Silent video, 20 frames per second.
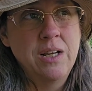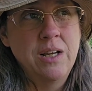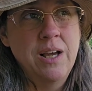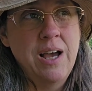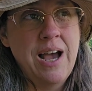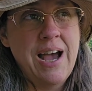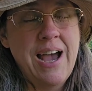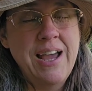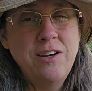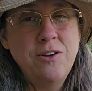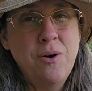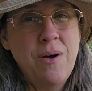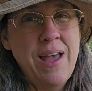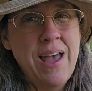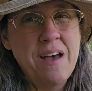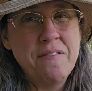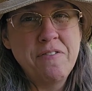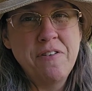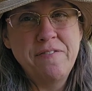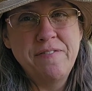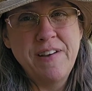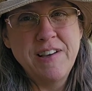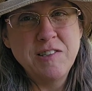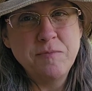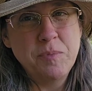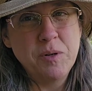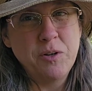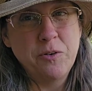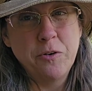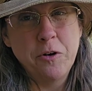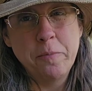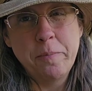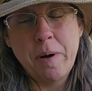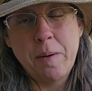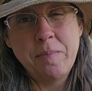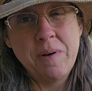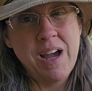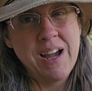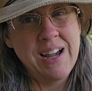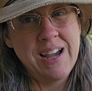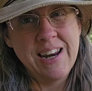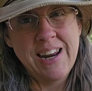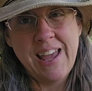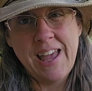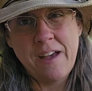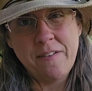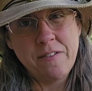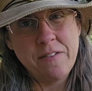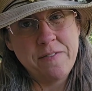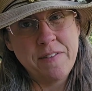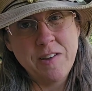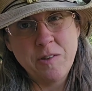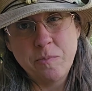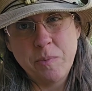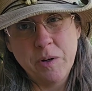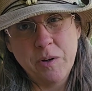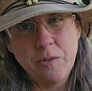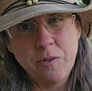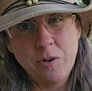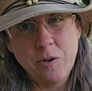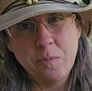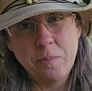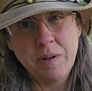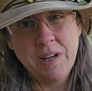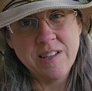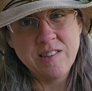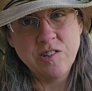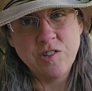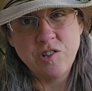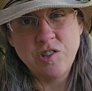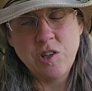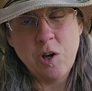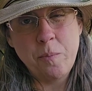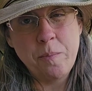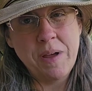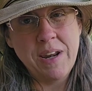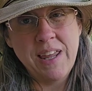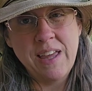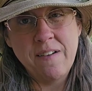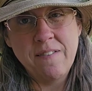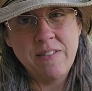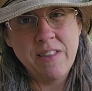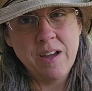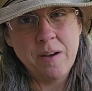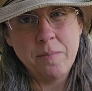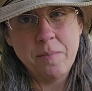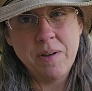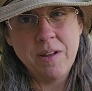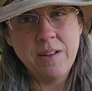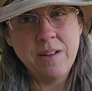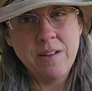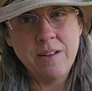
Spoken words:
I don't have a Facebook group. I'm not going to have a Facebook group because there's so many of them.